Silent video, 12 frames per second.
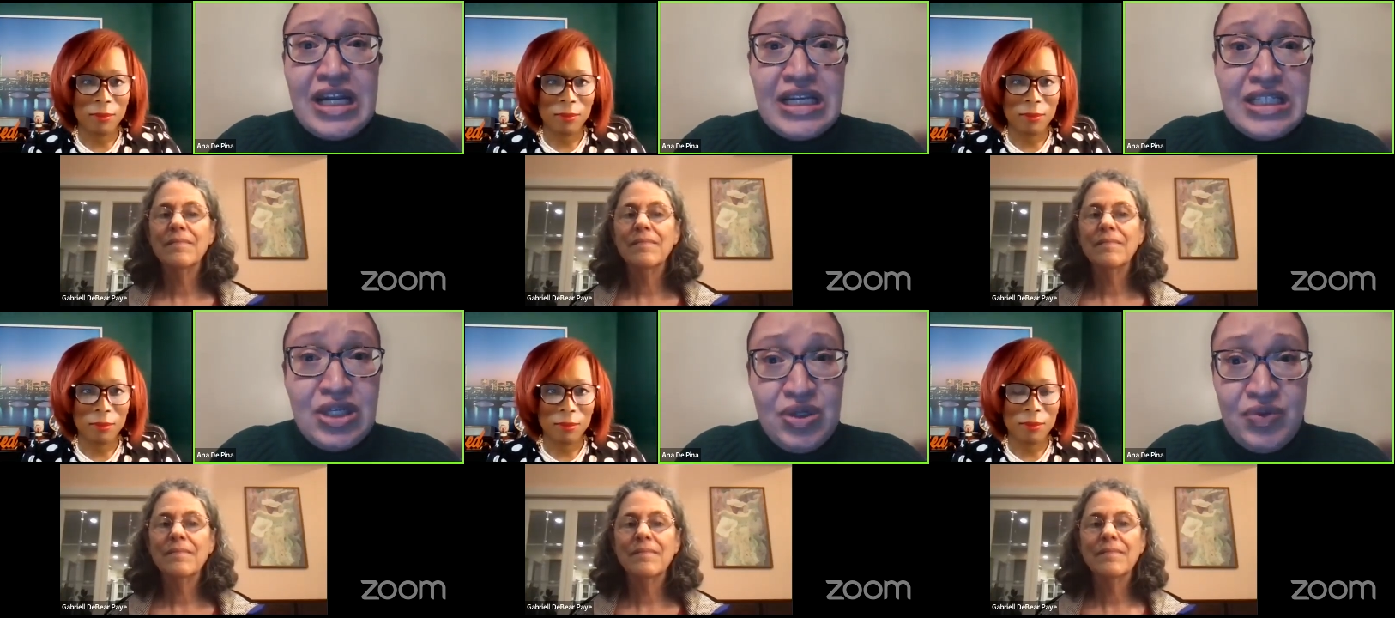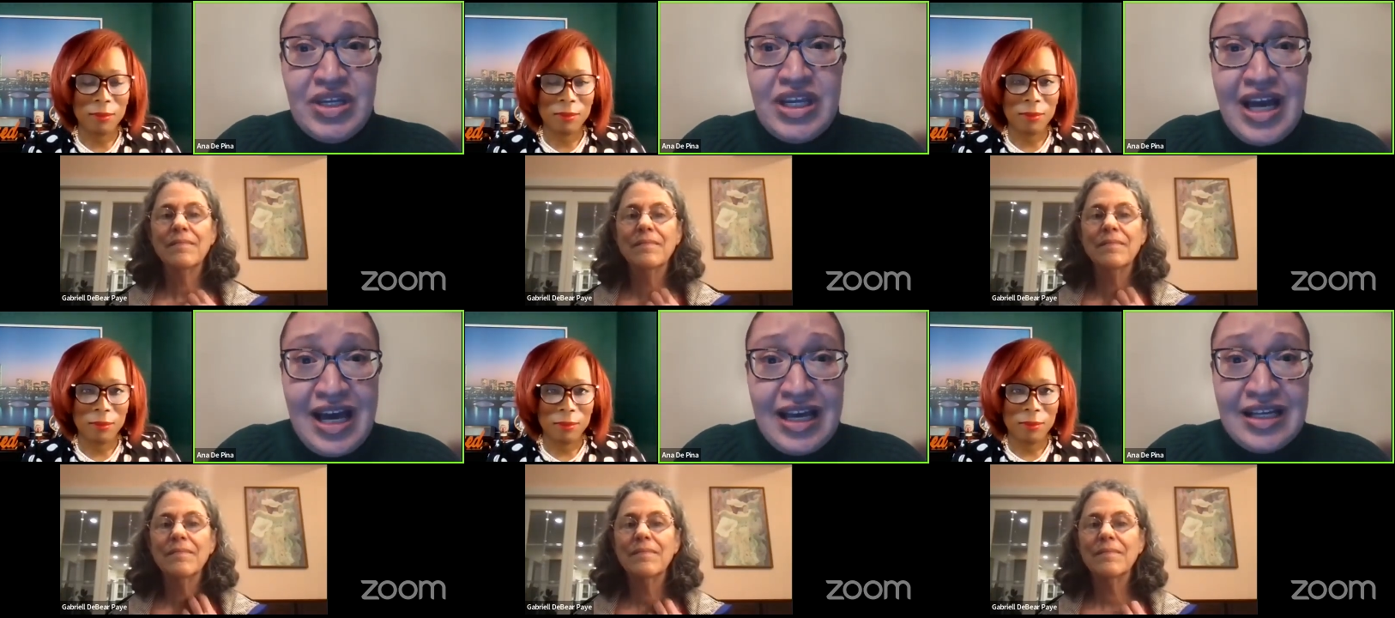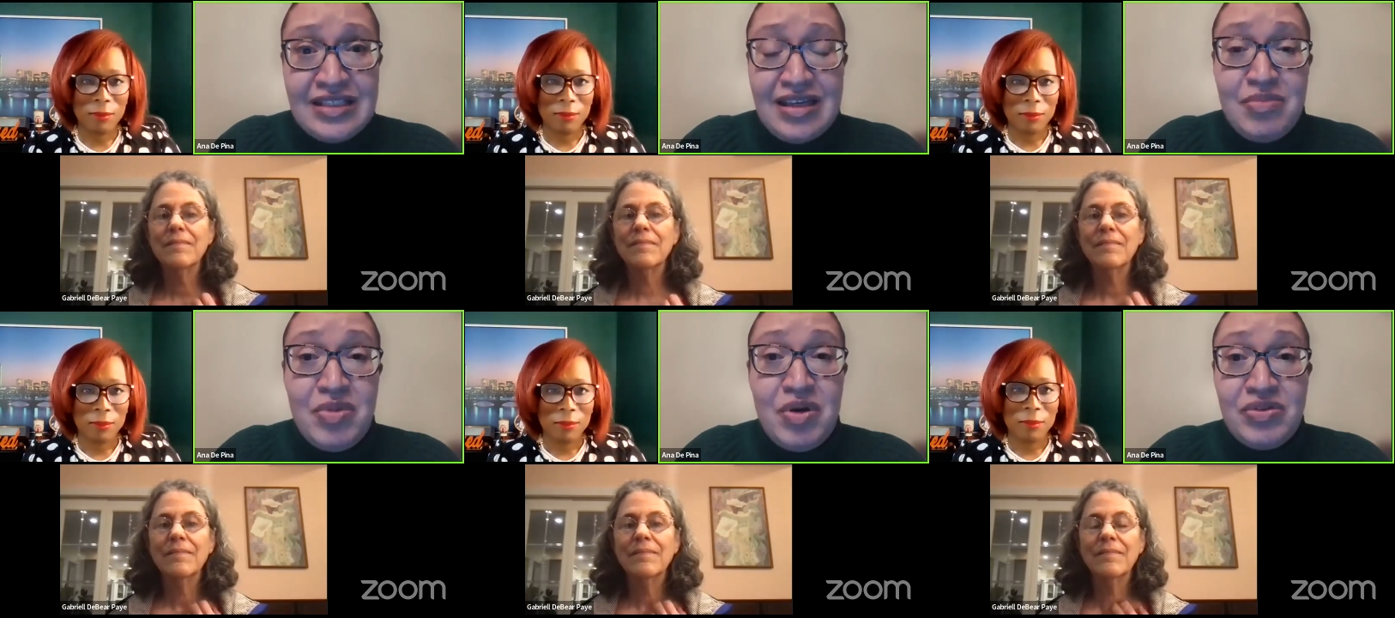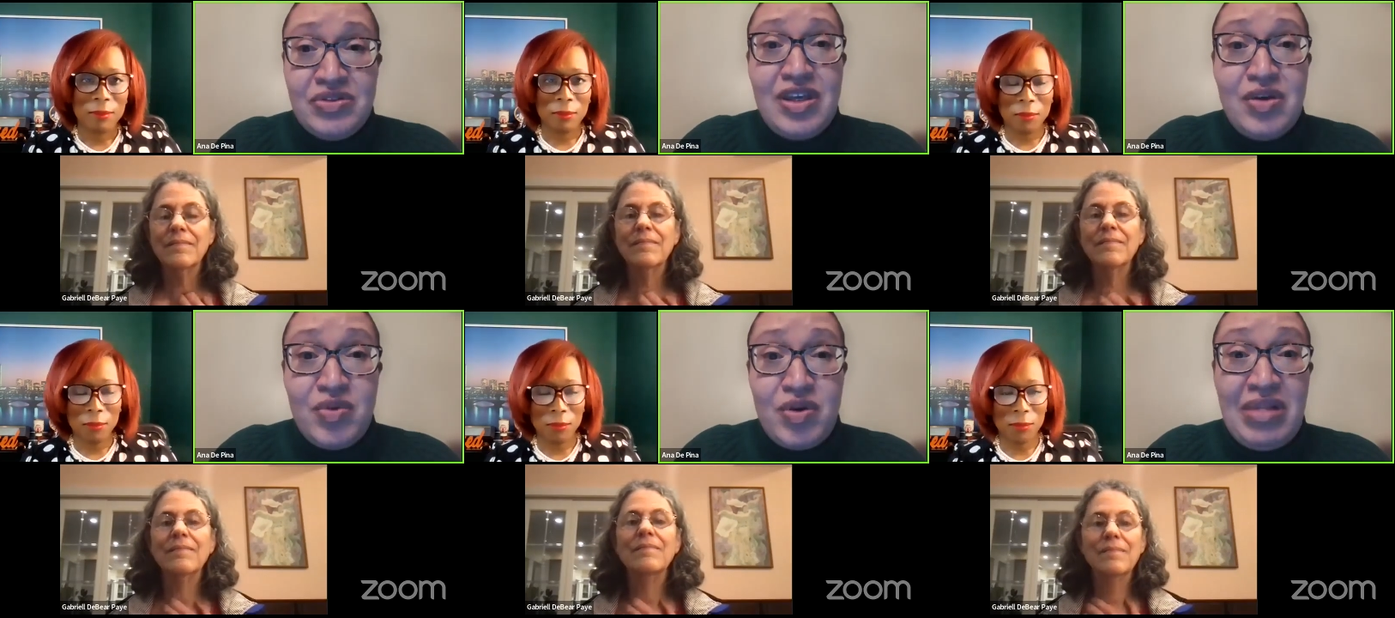Speaker 1: who wanted to unionize
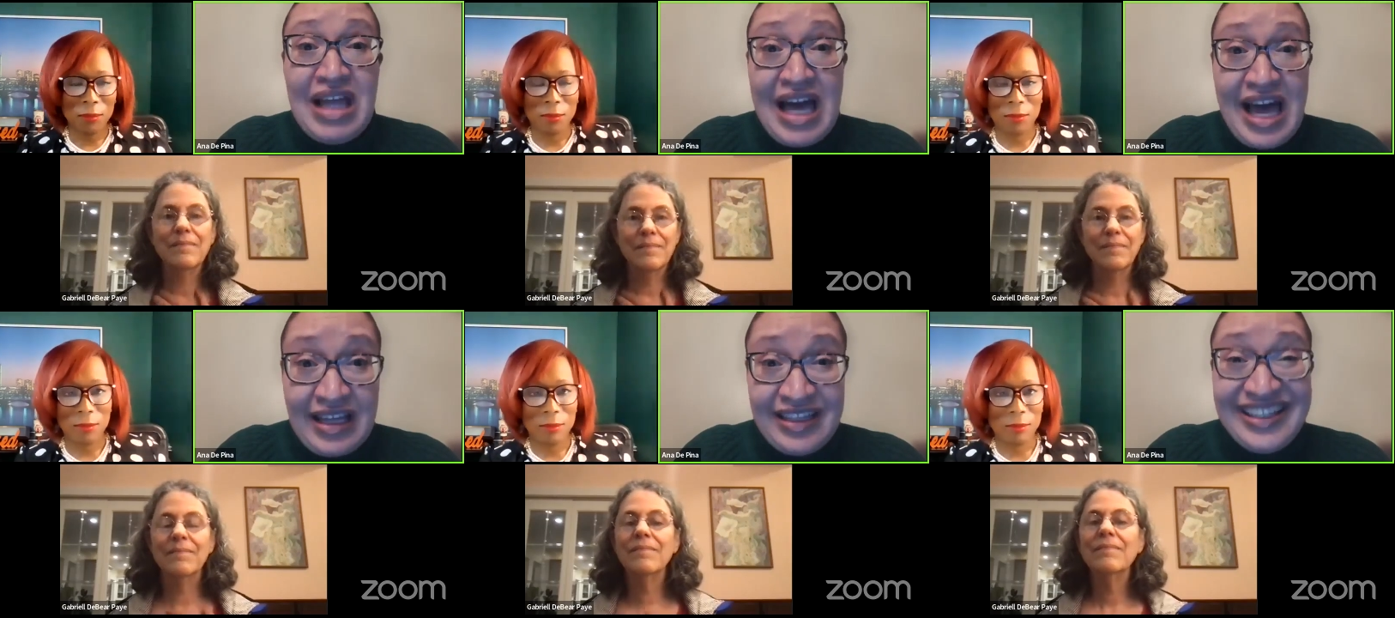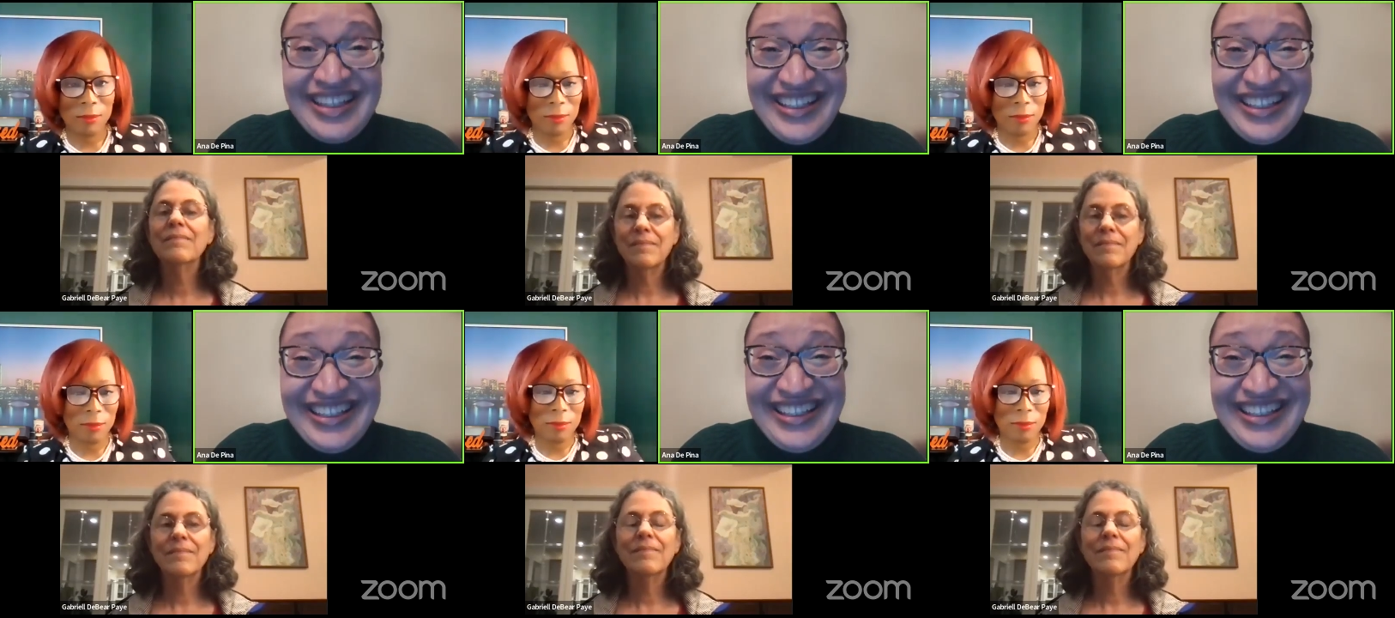and most of them were black